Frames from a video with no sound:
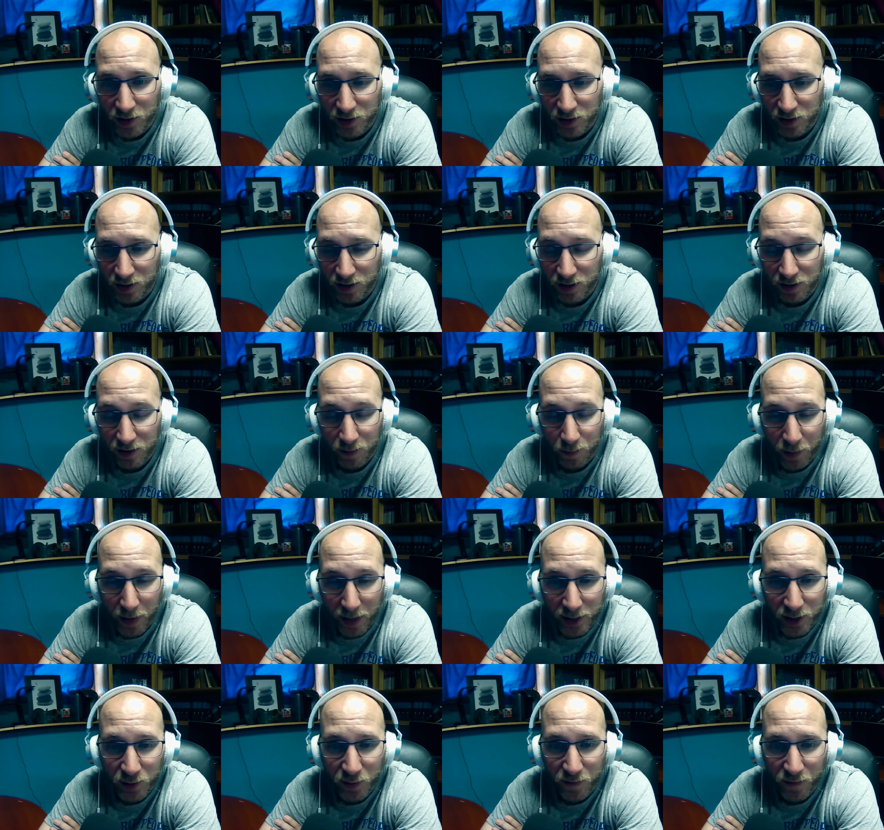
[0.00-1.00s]
because the
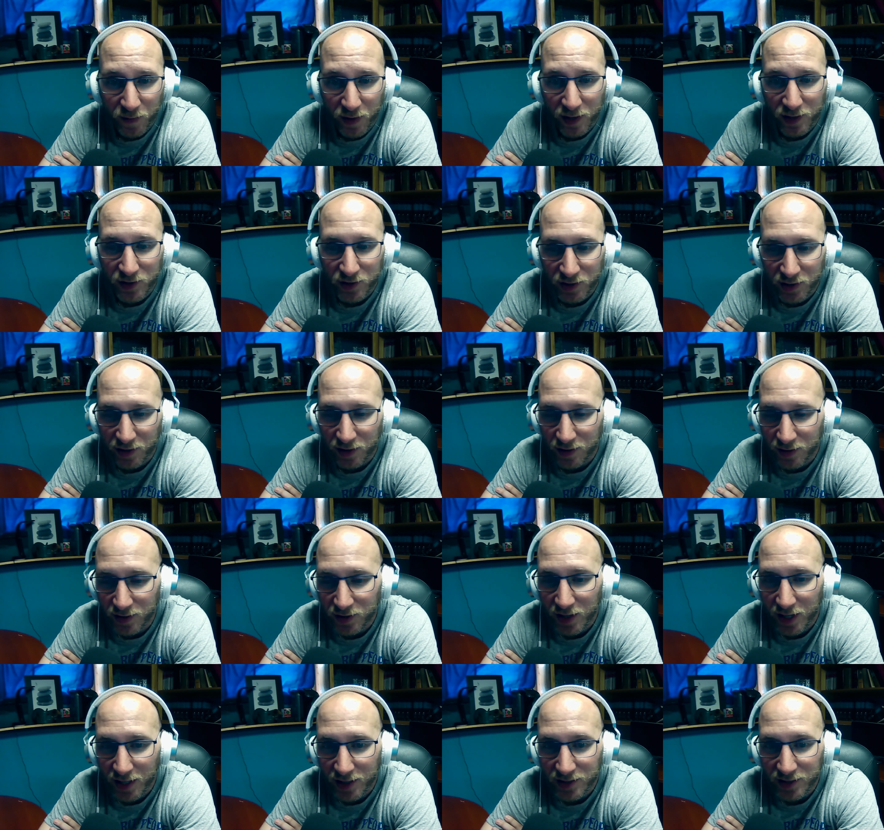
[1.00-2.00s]
punishment for our sin in this
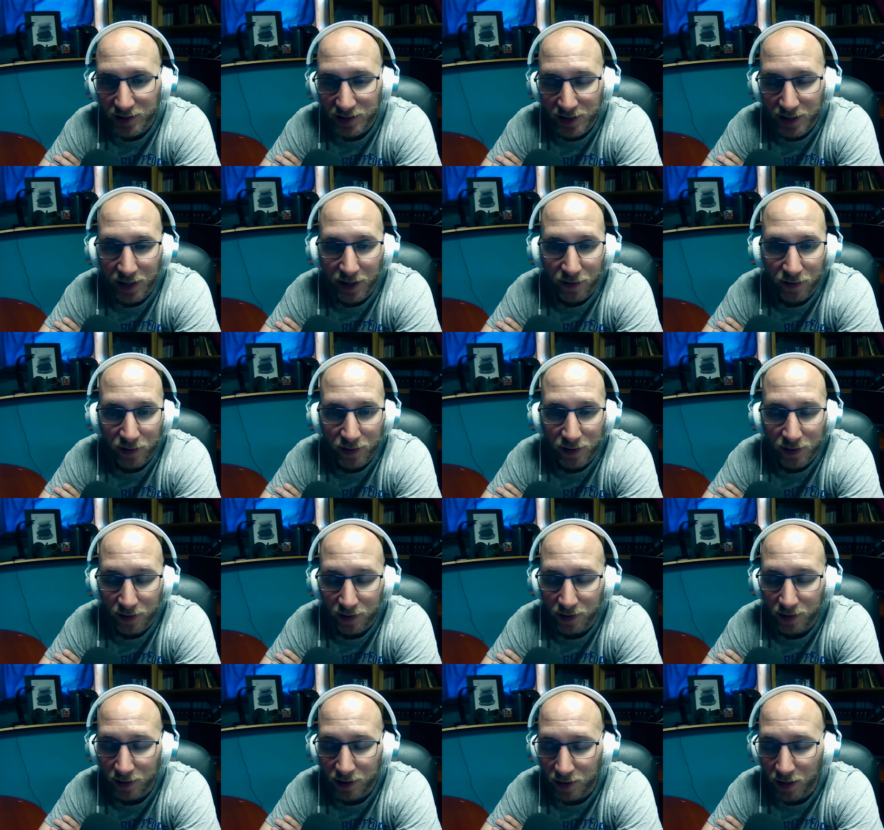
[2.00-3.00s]
case is death
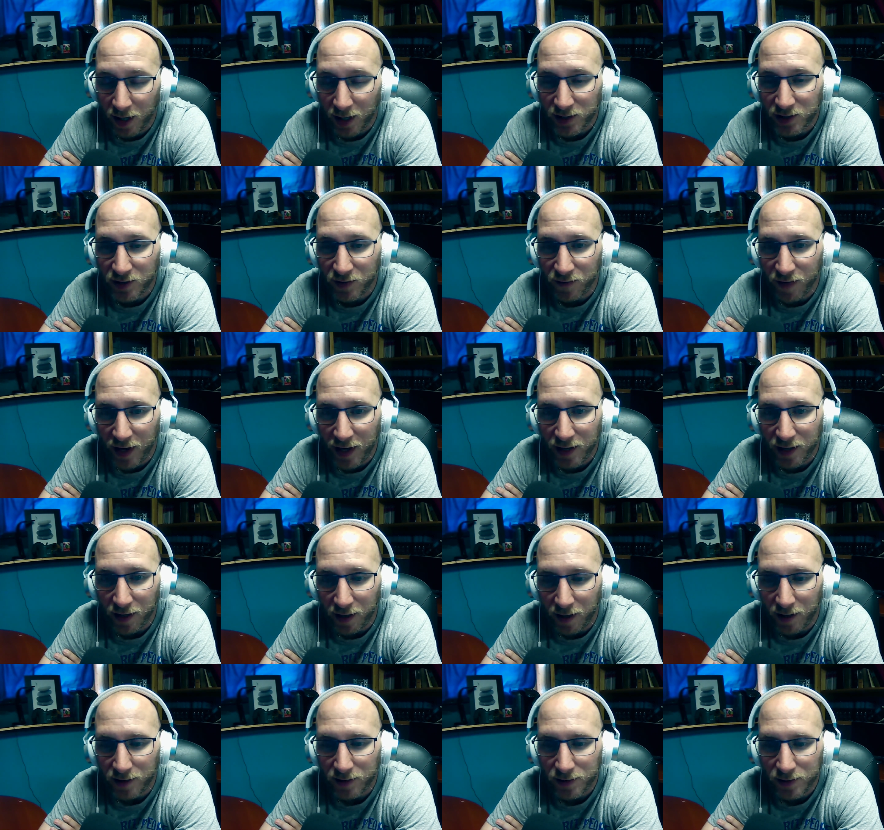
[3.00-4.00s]
in God's divine
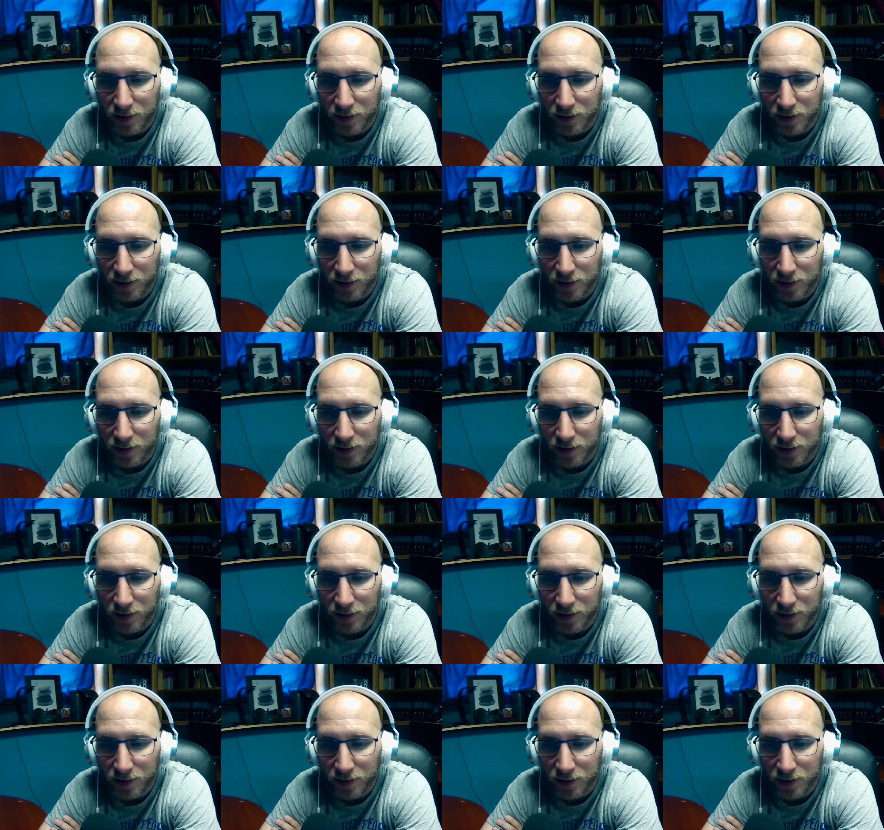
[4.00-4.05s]
law.